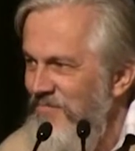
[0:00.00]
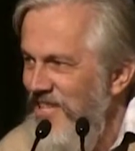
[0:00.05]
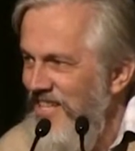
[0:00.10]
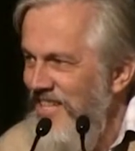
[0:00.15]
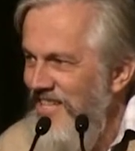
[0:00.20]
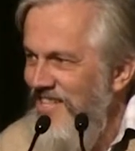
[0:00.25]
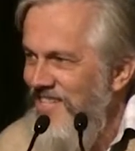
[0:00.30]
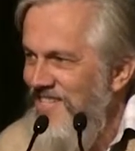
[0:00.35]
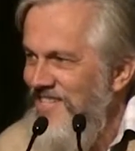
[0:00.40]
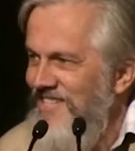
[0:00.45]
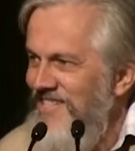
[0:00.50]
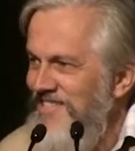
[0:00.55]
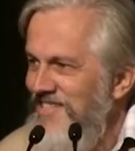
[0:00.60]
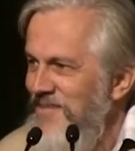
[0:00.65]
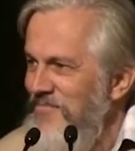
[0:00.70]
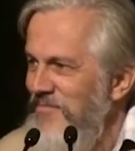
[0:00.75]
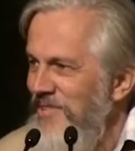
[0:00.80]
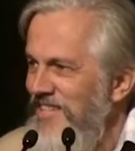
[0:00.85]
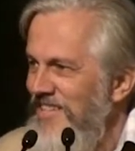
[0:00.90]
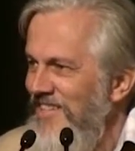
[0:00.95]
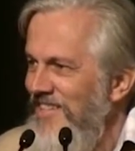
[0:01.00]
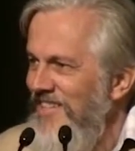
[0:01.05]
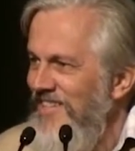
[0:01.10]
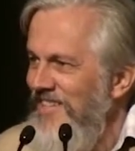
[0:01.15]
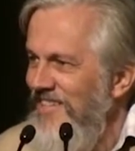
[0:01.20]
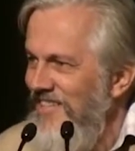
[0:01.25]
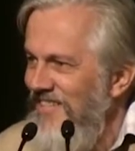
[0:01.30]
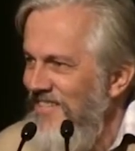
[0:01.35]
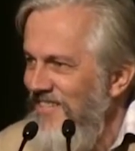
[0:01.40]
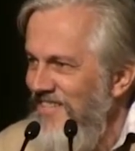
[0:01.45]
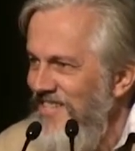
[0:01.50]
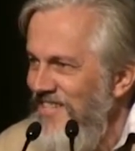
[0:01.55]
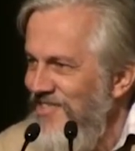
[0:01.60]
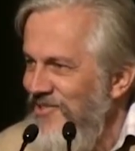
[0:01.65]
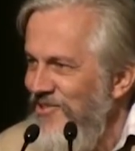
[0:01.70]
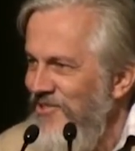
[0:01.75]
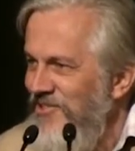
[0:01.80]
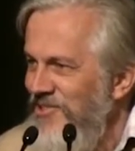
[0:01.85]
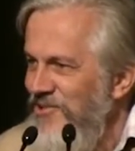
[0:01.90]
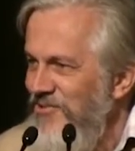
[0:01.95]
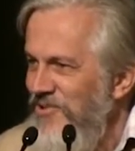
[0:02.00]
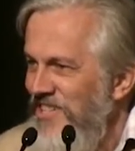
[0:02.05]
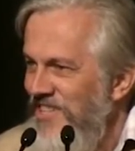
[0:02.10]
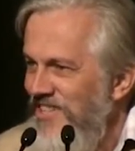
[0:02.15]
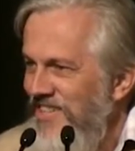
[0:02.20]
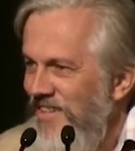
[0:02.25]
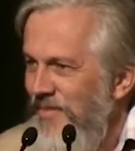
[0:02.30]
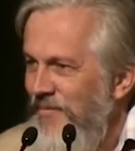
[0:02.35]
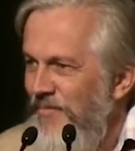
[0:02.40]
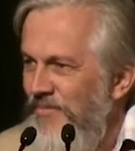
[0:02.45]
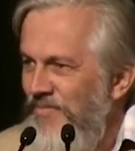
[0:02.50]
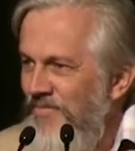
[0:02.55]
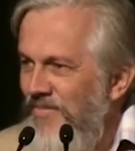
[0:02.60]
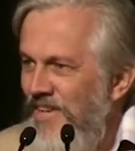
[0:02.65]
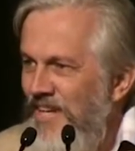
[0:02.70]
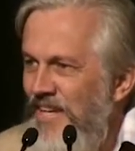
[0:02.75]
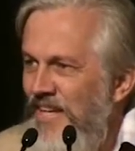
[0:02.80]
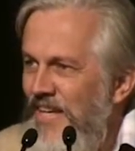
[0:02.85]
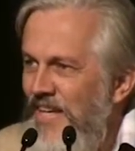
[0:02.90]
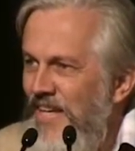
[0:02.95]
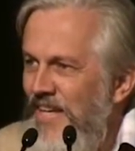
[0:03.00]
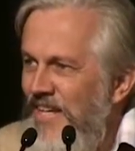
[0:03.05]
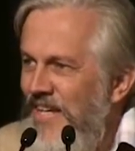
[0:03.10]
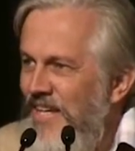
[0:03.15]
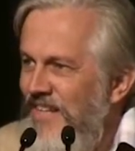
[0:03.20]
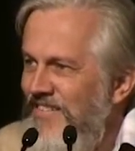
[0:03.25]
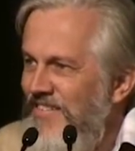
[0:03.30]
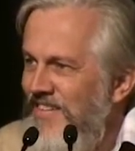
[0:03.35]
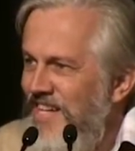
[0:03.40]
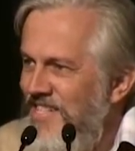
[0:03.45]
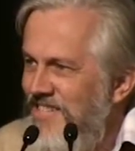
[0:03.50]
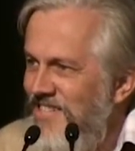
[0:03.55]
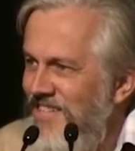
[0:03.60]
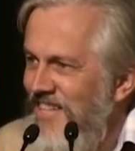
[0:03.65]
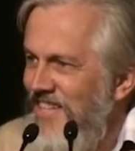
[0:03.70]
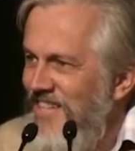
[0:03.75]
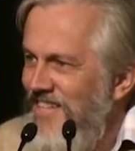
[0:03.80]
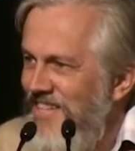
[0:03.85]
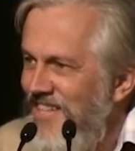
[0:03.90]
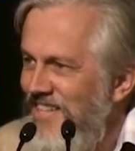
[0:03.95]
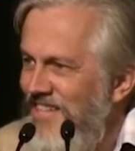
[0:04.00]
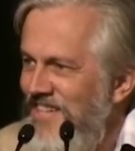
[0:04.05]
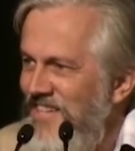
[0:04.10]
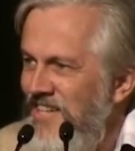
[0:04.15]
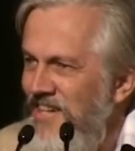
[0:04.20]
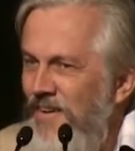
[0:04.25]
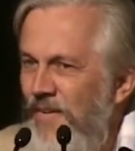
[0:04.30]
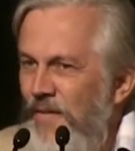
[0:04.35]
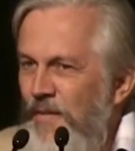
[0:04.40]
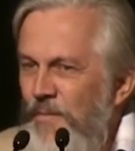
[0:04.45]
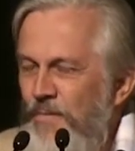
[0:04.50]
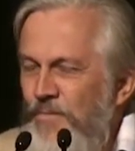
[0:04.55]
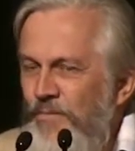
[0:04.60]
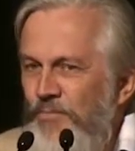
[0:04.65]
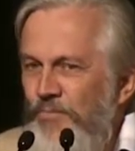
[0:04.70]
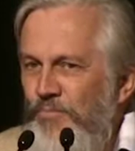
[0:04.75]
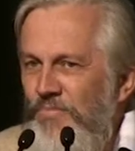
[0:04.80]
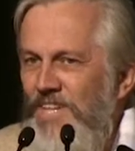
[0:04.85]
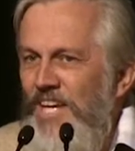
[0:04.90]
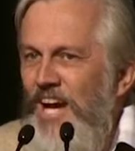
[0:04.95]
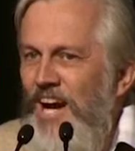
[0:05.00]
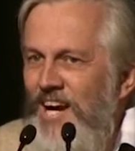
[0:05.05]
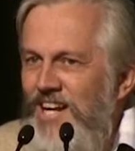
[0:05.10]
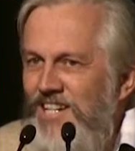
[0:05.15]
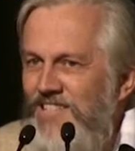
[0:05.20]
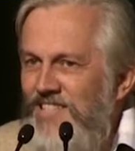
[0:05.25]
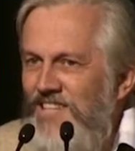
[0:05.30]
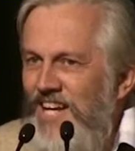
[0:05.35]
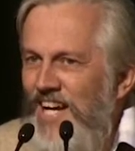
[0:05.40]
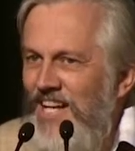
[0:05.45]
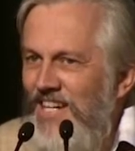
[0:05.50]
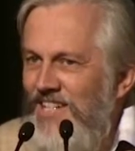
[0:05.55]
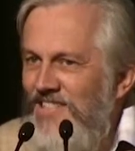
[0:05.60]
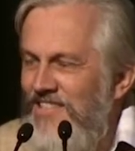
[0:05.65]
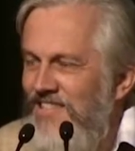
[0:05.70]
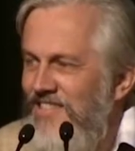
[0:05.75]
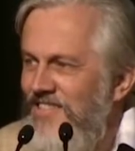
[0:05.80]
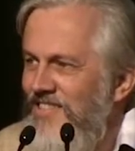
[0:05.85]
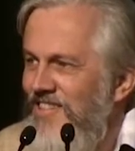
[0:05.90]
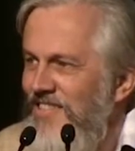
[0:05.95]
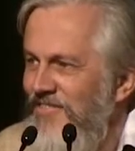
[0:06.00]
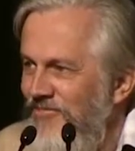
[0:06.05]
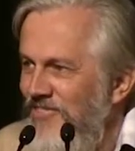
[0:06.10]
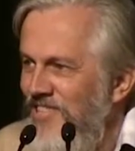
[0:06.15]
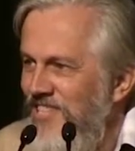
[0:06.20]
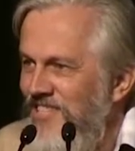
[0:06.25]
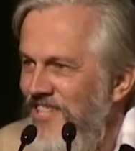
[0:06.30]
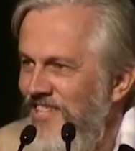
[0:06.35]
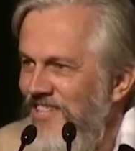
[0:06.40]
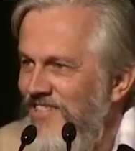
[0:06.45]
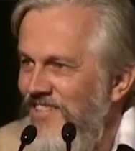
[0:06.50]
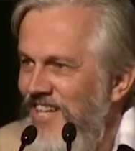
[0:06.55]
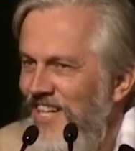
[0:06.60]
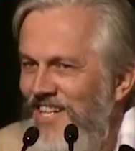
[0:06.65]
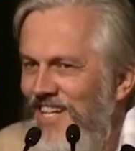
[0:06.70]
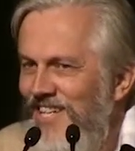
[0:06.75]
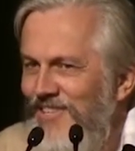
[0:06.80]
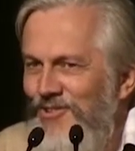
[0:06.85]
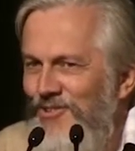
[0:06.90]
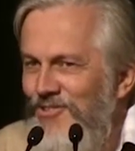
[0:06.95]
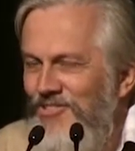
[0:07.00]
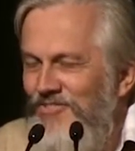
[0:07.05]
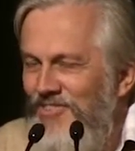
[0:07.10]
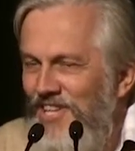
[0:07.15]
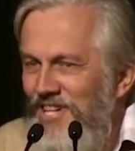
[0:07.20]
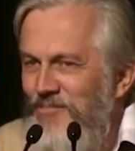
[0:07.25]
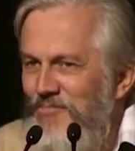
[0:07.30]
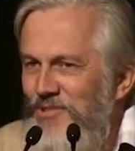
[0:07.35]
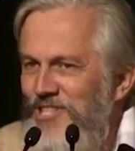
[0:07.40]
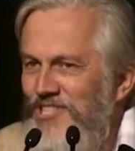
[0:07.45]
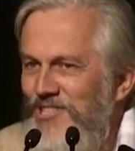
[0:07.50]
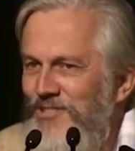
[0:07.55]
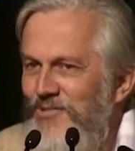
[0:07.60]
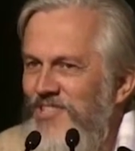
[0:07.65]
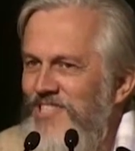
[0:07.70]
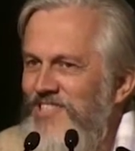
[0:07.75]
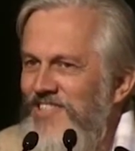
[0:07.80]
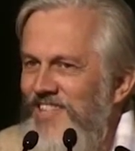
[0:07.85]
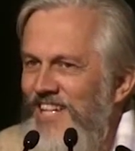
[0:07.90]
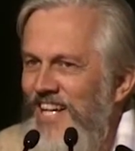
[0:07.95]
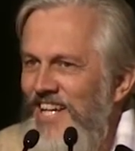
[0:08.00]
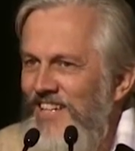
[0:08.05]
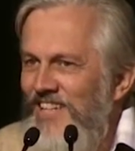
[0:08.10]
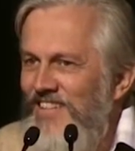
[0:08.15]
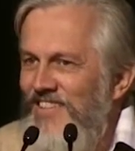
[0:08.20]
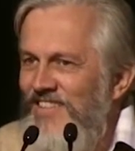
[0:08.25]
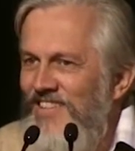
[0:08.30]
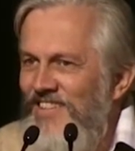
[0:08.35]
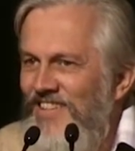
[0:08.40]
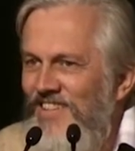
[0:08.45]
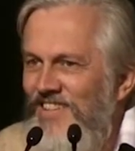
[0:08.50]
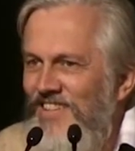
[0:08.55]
but there is a similar discongruity. Interestingly, the hard sciences and physics, and that goes very much to his credit,